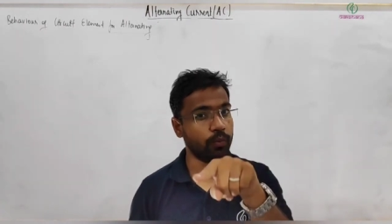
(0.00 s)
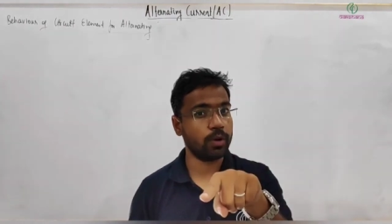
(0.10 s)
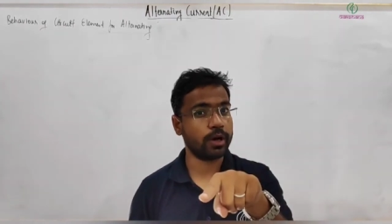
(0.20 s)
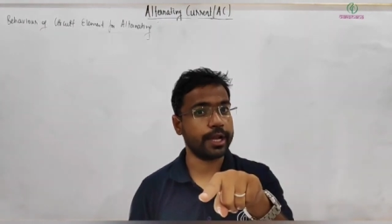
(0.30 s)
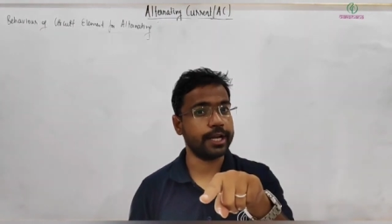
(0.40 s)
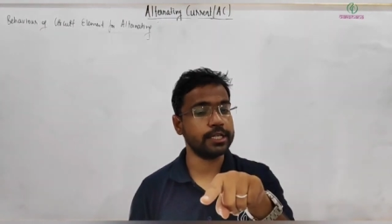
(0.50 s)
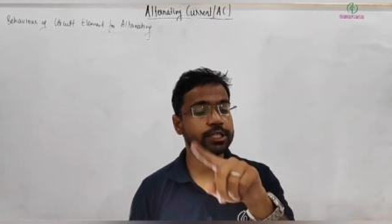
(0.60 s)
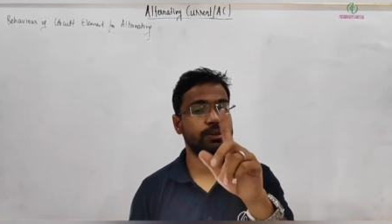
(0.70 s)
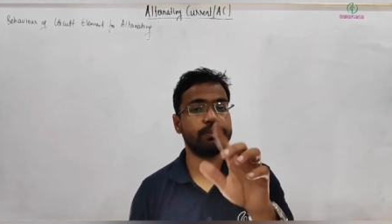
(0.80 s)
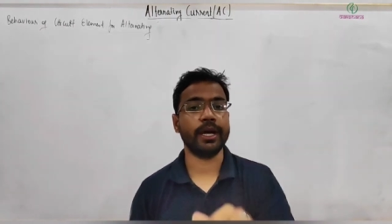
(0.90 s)
current
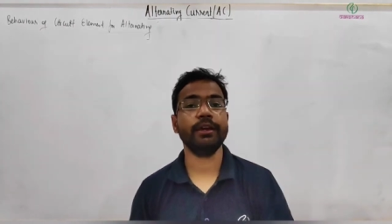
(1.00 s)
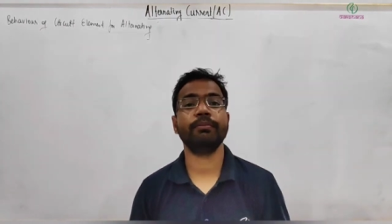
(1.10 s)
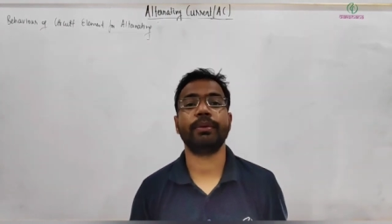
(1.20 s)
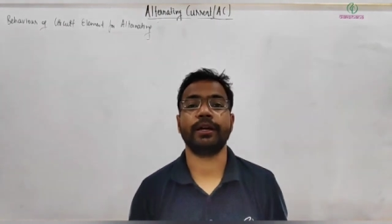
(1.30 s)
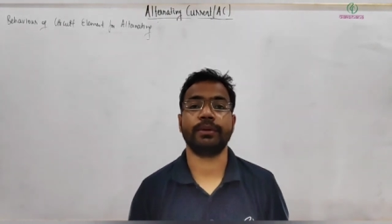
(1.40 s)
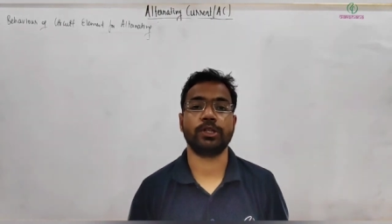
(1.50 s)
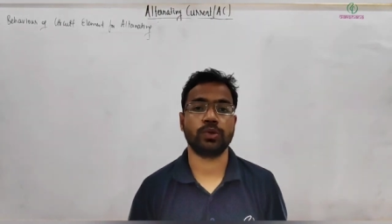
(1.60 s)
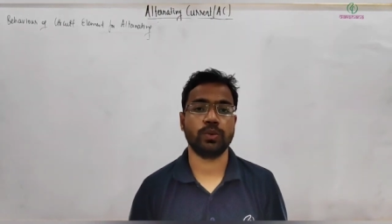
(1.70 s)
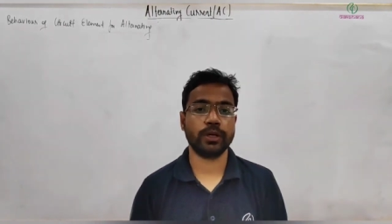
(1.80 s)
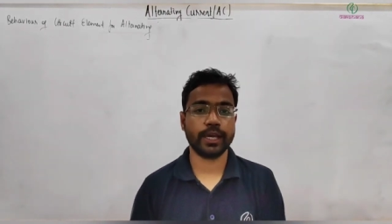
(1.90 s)
by pi by
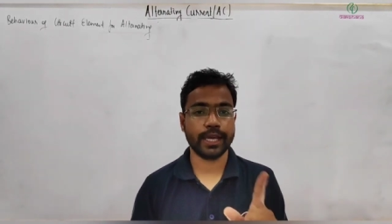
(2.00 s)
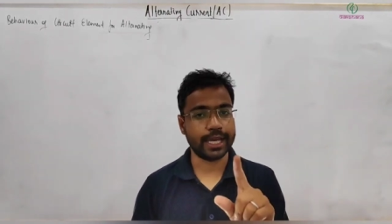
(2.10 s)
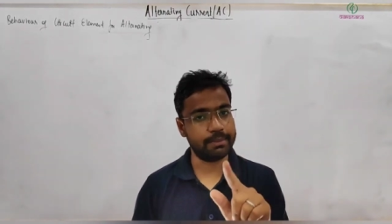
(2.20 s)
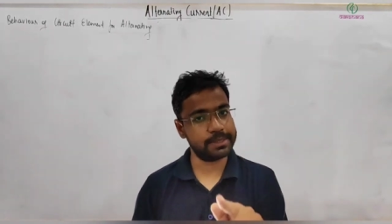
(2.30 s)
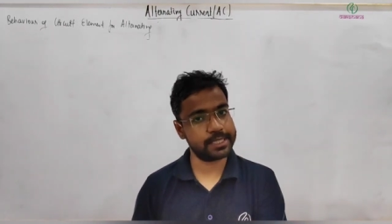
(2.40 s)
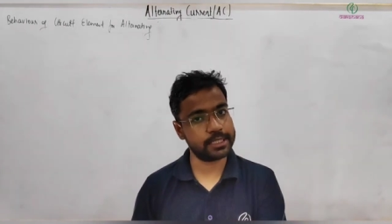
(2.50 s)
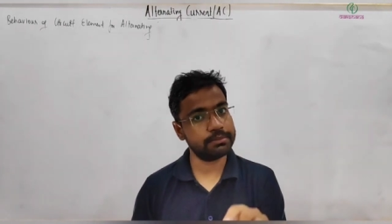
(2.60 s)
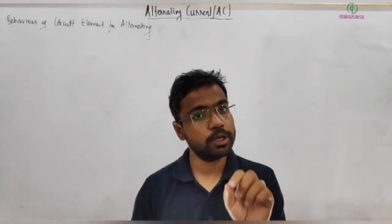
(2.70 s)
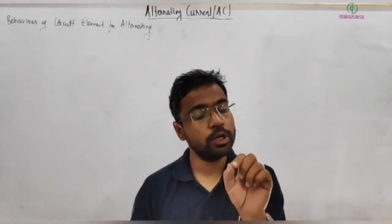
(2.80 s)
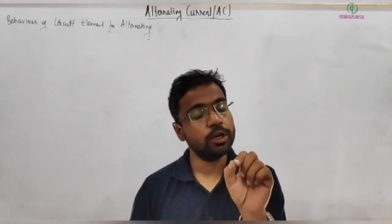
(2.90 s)
2.
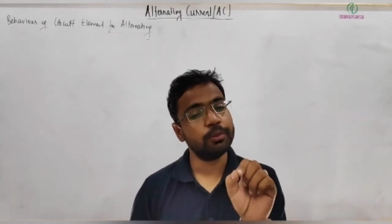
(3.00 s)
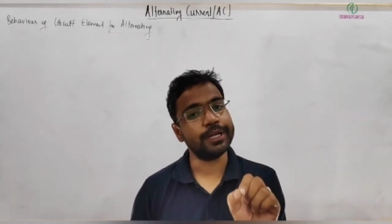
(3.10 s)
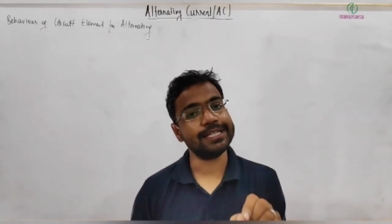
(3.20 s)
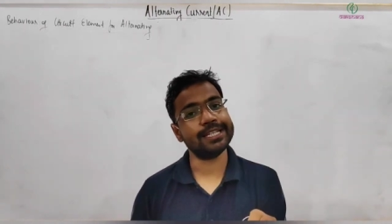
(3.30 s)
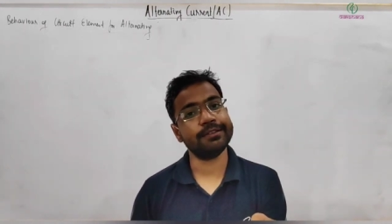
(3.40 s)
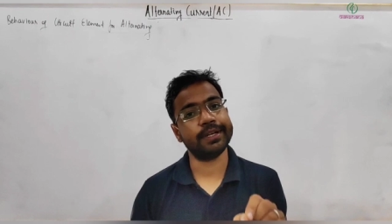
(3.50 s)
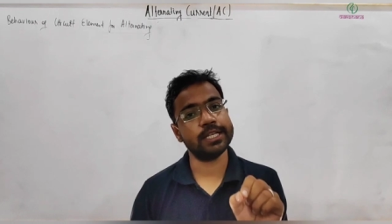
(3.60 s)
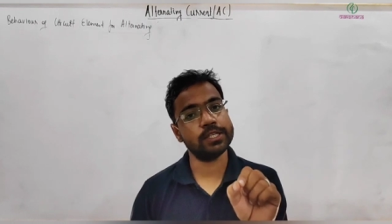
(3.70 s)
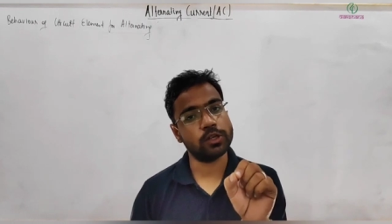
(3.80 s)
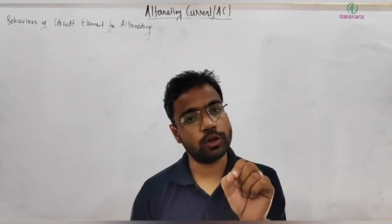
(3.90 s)
Capacitive, potential
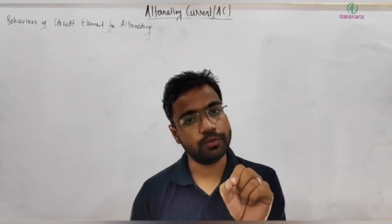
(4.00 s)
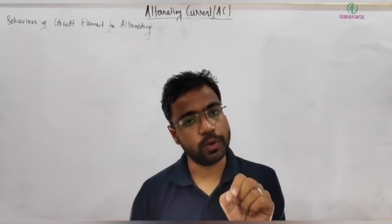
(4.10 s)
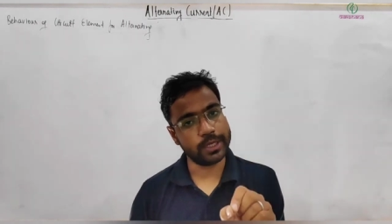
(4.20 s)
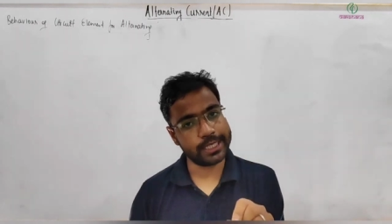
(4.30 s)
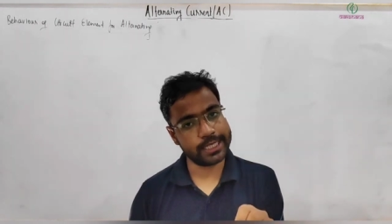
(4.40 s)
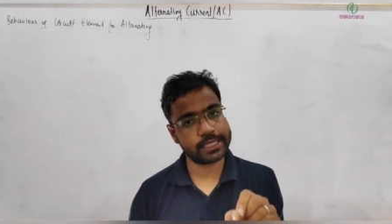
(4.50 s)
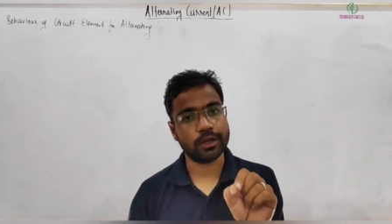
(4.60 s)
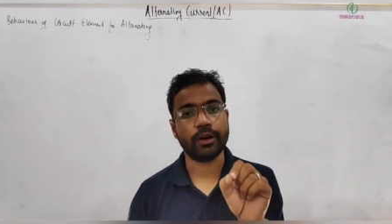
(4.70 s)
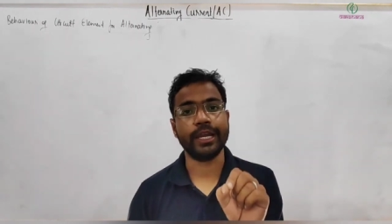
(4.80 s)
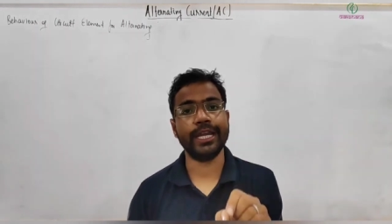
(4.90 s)
difference or voltage
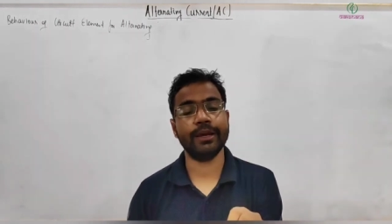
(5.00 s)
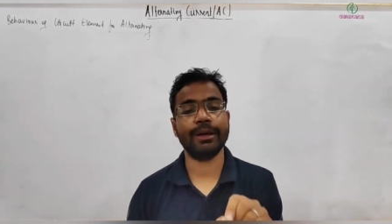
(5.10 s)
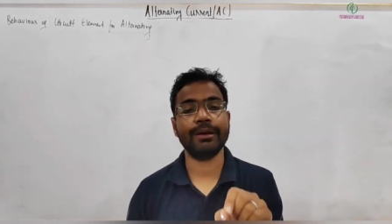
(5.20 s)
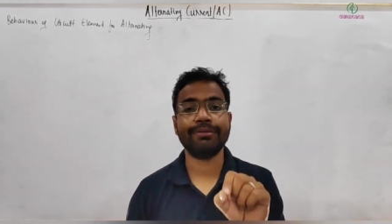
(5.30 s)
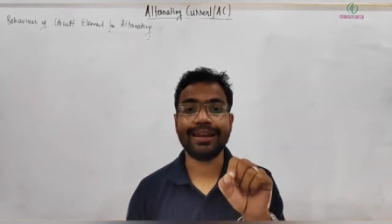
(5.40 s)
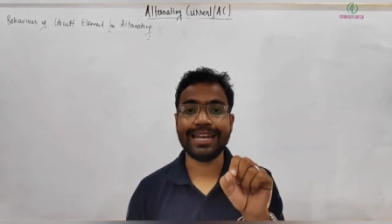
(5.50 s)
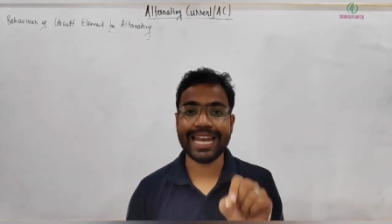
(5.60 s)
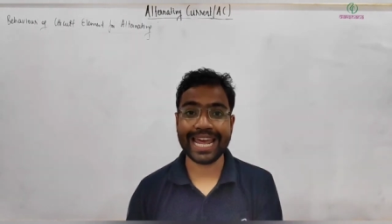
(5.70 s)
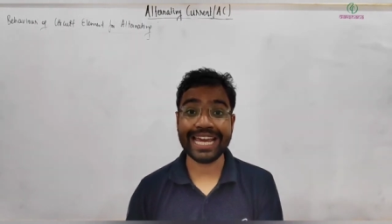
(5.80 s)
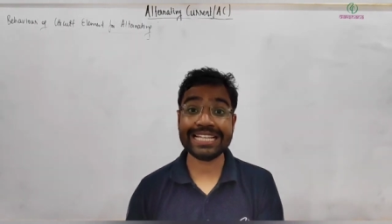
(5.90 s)
or EMF
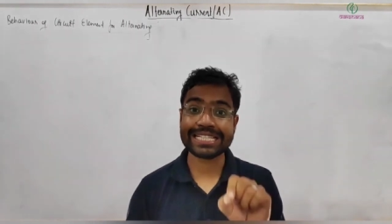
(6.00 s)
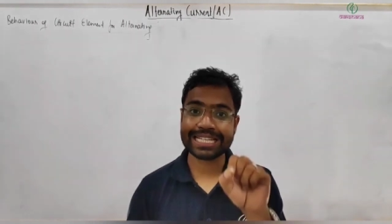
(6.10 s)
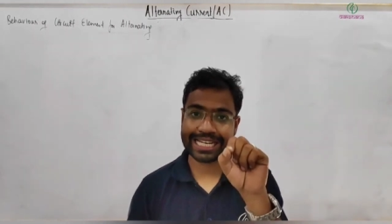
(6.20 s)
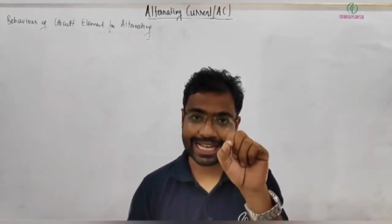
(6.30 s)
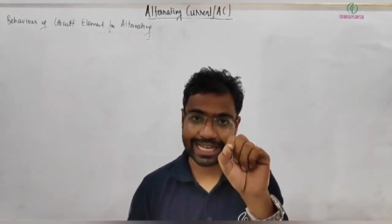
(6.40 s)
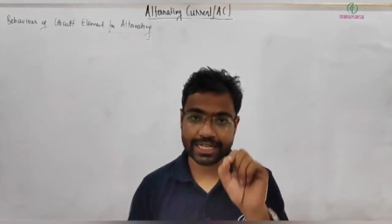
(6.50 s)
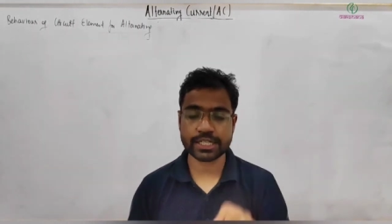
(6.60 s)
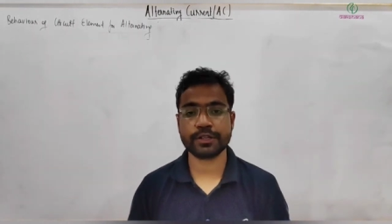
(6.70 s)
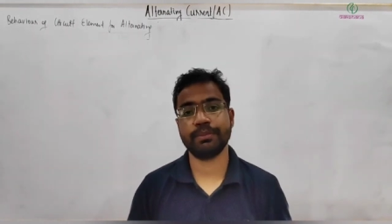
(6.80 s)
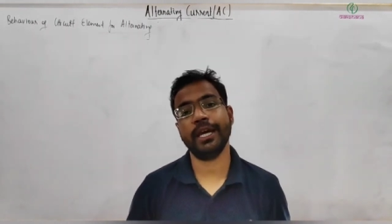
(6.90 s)
lags
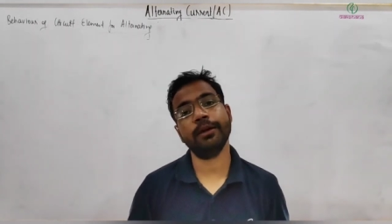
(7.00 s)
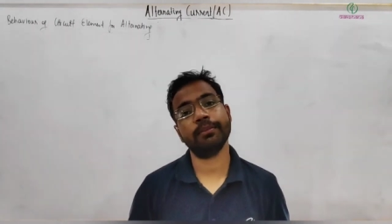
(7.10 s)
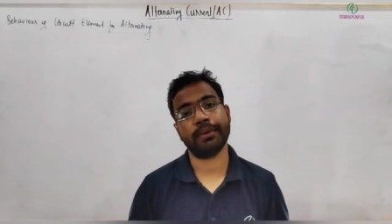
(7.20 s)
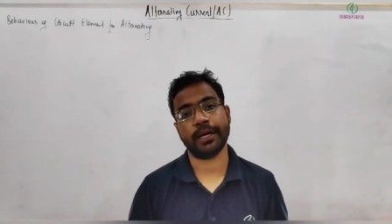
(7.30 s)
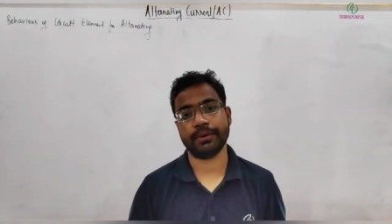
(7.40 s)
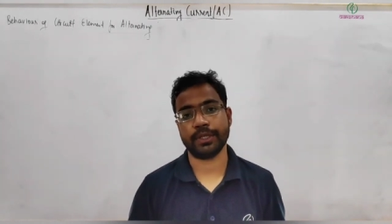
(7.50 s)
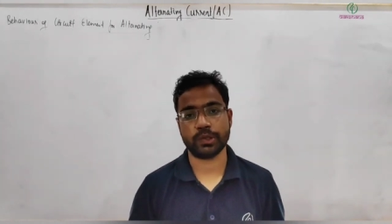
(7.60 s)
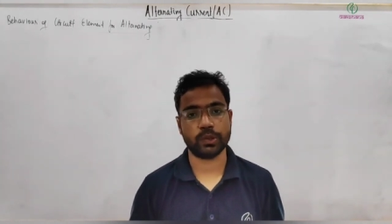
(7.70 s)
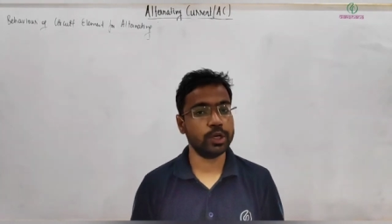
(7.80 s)
current by pi by 2.